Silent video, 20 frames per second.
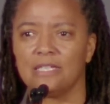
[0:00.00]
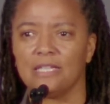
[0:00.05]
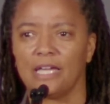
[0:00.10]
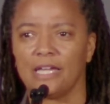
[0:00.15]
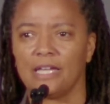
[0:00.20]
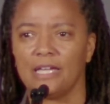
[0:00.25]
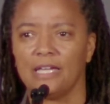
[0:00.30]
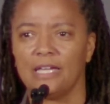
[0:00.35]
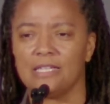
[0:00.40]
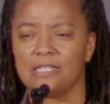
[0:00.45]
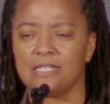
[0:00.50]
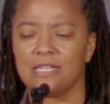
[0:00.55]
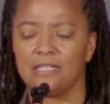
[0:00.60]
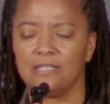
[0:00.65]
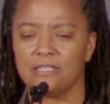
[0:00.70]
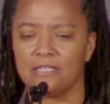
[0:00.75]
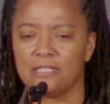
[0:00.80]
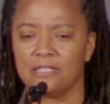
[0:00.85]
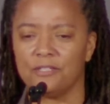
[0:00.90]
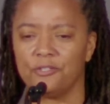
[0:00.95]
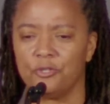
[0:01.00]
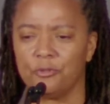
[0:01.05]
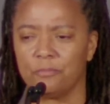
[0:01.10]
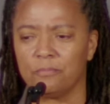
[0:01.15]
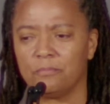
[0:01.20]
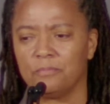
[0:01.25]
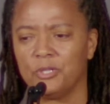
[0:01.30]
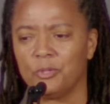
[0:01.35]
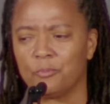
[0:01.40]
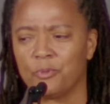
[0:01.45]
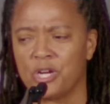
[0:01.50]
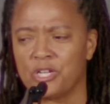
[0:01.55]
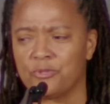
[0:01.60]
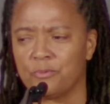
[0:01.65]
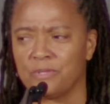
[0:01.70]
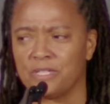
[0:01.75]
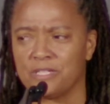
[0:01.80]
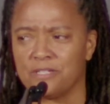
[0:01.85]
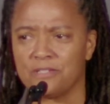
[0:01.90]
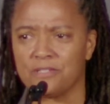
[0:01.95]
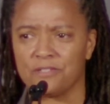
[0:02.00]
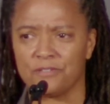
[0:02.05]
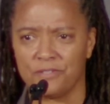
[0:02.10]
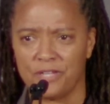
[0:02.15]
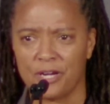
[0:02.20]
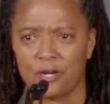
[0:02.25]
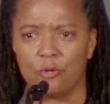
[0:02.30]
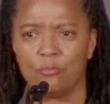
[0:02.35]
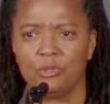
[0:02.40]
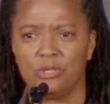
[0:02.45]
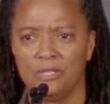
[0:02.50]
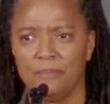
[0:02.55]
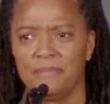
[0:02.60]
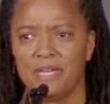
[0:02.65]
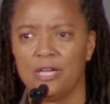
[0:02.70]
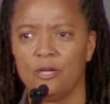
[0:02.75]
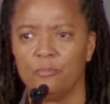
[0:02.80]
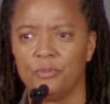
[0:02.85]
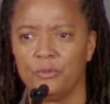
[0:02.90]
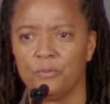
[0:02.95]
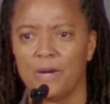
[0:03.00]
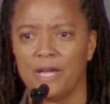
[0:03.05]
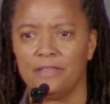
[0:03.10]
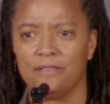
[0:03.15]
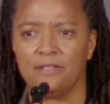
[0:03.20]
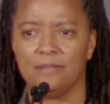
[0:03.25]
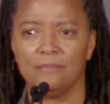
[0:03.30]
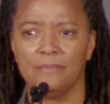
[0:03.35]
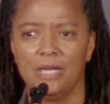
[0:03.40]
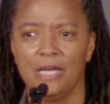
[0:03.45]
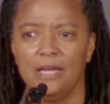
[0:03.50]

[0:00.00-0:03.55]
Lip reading: Like I said, listen, your press releases are terrible, let me help you write them.